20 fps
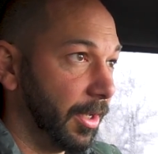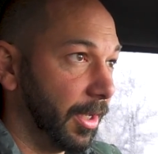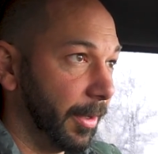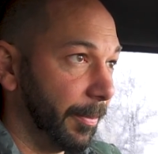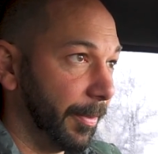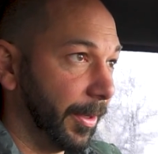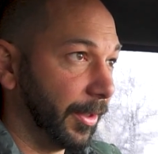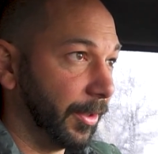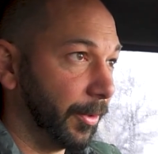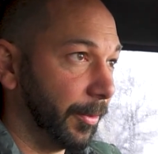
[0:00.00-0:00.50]
I
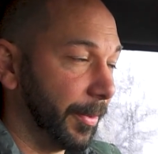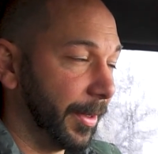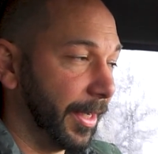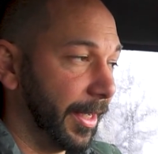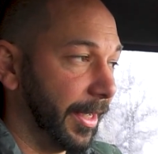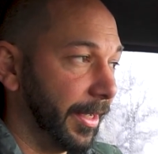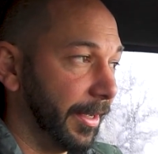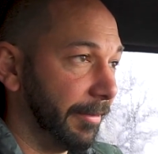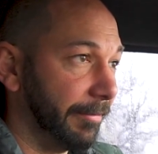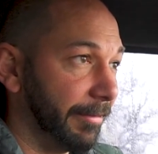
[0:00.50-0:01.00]
might go
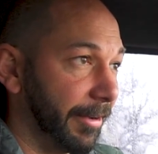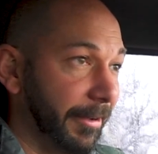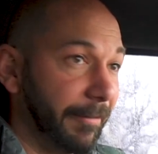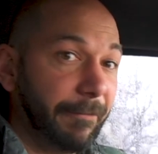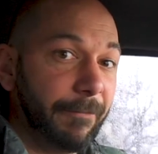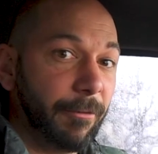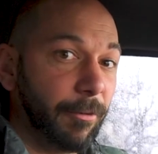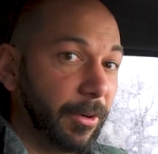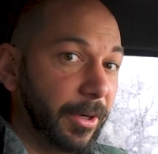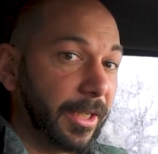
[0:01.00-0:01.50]
buy a
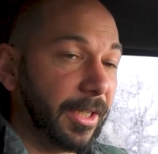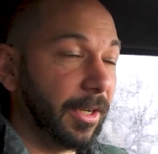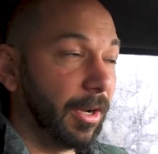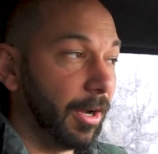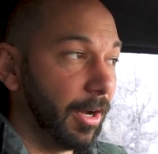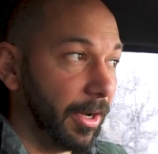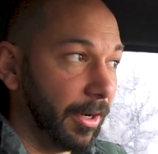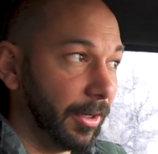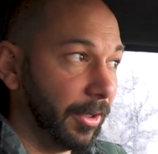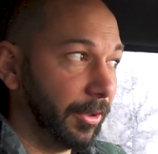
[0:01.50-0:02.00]
540
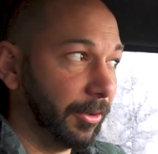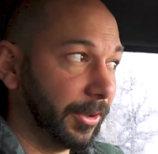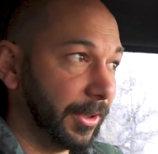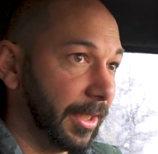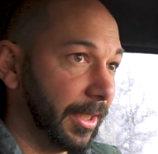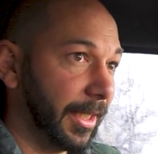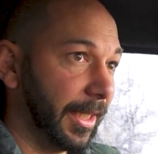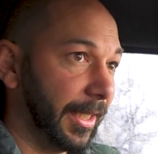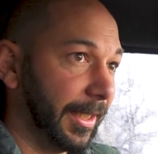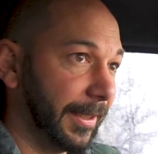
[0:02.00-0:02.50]
auto
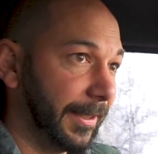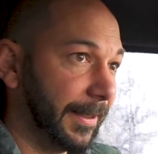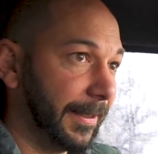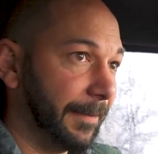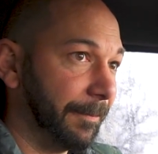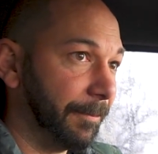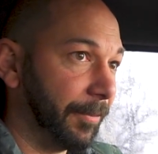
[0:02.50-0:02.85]
tonight.